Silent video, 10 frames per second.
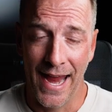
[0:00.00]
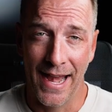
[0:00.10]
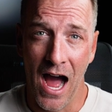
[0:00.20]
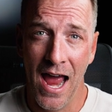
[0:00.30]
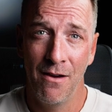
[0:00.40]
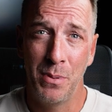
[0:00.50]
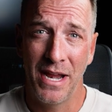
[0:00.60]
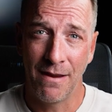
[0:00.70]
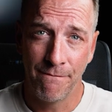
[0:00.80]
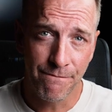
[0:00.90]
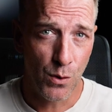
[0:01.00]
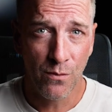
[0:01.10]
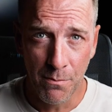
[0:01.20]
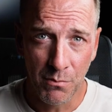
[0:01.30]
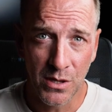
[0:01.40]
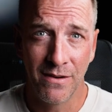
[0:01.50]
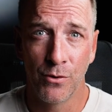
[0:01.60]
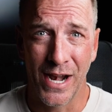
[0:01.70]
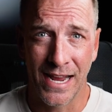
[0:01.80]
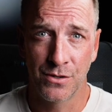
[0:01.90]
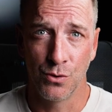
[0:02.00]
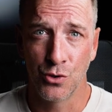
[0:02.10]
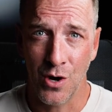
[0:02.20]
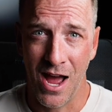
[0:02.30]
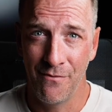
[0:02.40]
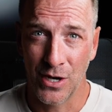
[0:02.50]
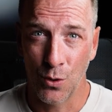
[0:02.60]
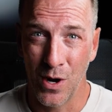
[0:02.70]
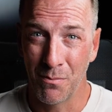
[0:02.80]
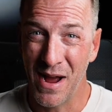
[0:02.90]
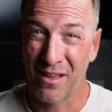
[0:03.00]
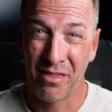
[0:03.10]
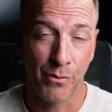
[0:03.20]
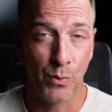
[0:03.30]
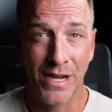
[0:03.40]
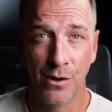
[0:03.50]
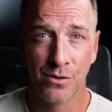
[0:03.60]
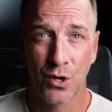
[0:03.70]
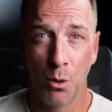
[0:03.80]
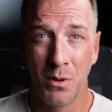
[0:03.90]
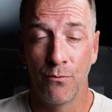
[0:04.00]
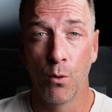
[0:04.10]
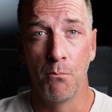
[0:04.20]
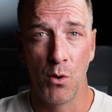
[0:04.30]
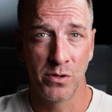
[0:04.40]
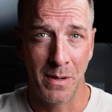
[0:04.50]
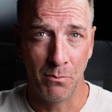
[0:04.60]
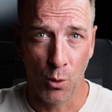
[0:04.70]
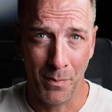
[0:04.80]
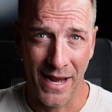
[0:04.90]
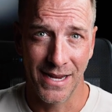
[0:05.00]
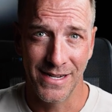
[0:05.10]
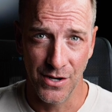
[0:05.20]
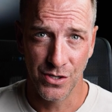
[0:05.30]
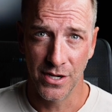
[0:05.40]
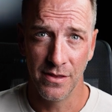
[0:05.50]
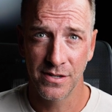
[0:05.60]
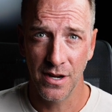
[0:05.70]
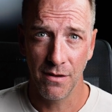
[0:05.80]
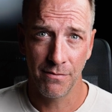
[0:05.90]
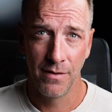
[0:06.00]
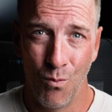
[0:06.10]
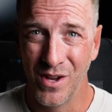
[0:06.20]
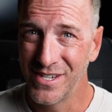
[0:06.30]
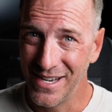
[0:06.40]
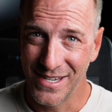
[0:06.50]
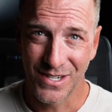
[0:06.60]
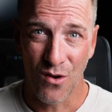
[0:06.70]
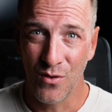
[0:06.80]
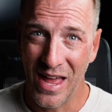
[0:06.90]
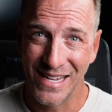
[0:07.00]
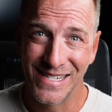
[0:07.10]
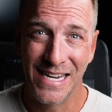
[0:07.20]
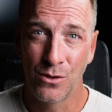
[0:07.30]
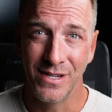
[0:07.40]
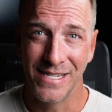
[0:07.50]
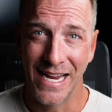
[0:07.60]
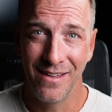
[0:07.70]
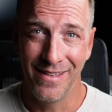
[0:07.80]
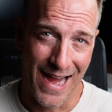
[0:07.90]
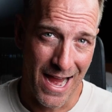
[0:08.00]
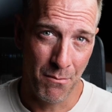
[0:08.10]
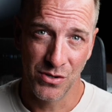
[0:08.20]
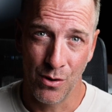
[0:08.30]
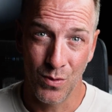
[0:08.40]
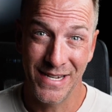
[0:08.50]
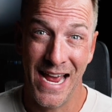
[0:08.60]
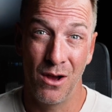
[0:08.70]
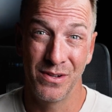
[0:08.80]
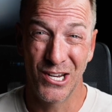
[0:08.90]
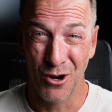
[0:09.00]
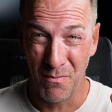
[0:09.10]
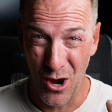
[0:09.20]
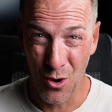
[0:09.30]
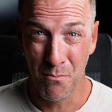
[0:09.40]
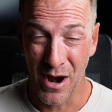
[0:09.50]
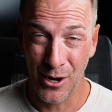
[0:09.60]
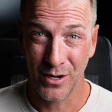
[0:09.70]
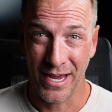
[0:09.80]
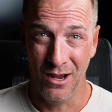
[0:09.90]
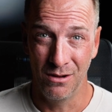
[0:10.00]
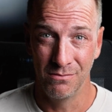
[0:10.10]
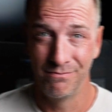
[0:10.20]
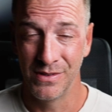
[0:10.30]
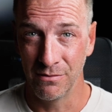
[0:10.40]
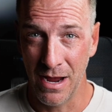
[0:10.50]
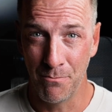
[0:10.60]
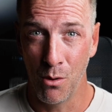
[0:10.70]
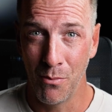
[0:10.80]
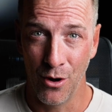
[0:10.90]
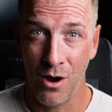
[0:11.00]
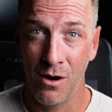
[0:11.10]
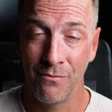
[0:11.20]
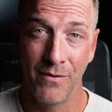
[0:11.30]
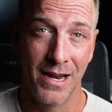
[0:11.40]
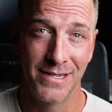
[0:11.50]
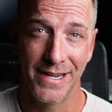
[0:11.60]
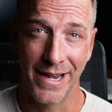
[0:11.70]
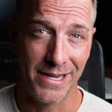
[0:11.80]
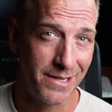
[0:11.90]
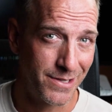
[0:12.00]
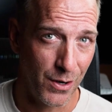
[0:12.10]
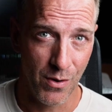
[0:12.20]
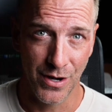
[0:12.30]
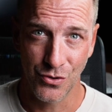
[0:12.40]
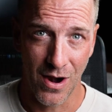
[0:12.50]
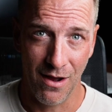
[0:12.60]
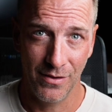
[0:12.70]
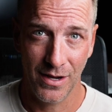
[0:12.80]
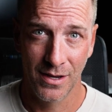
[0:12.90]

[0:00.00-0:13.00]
And I have been a fervent believer in external traffic going back three years ago before most people were paying attention to this stuff. Once I discovered that secret data that Amazon was housing on my own buyer account, the light bulb went off and I said I need to start running traffic.